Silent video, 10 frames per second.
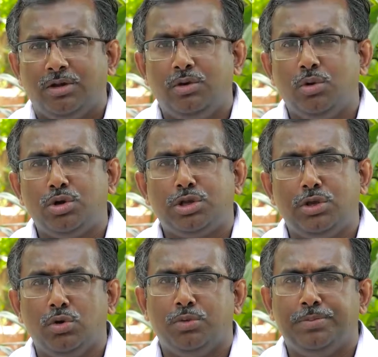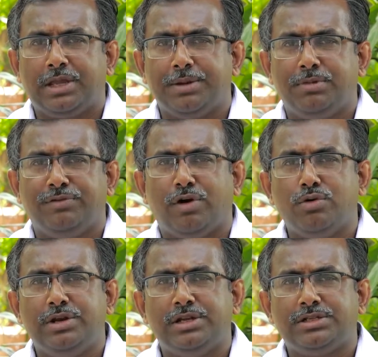Note Q became the
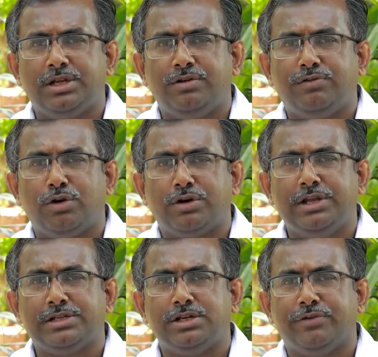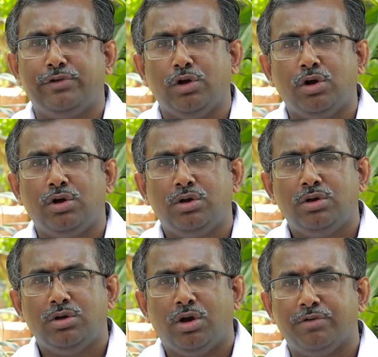foundation for creation of law
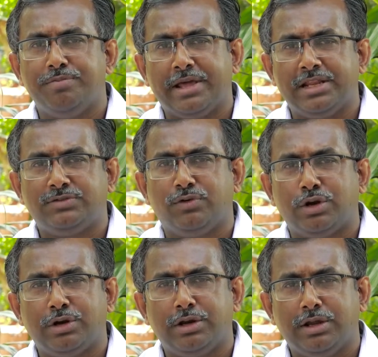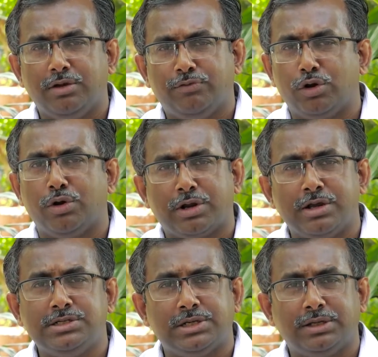of marriage for our
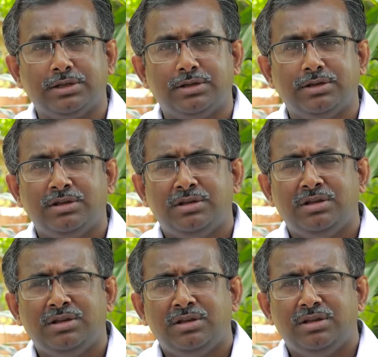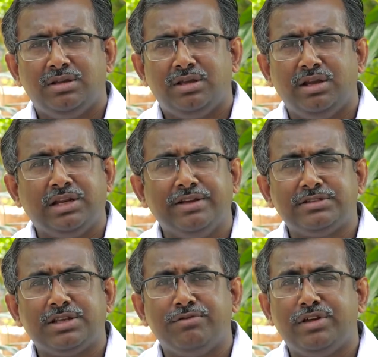country. It
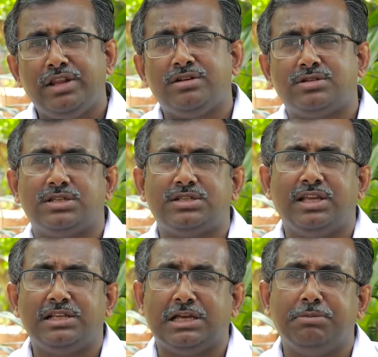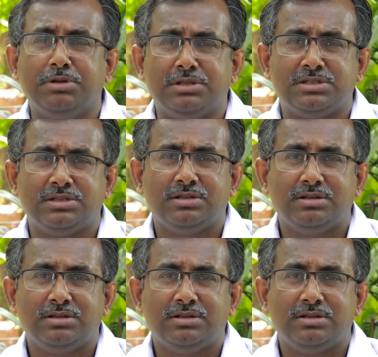gives some very interesting examples.